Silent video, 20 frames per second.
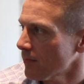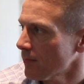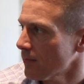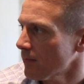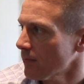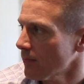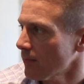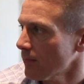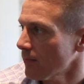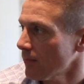
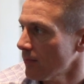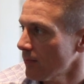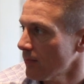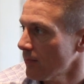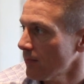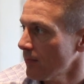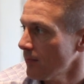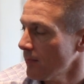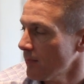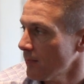
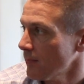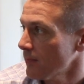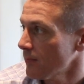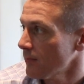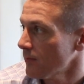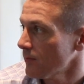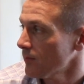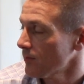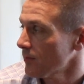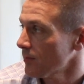
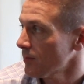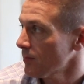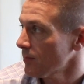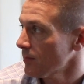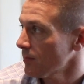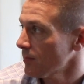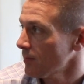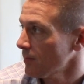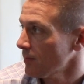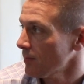
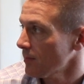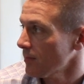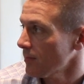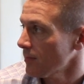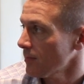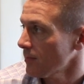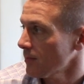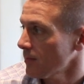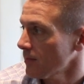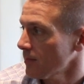
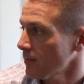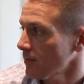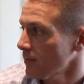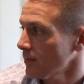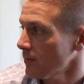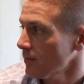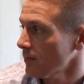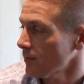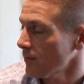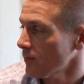
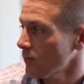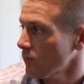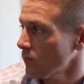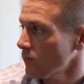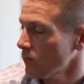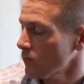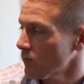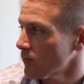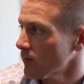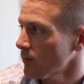(not speaking)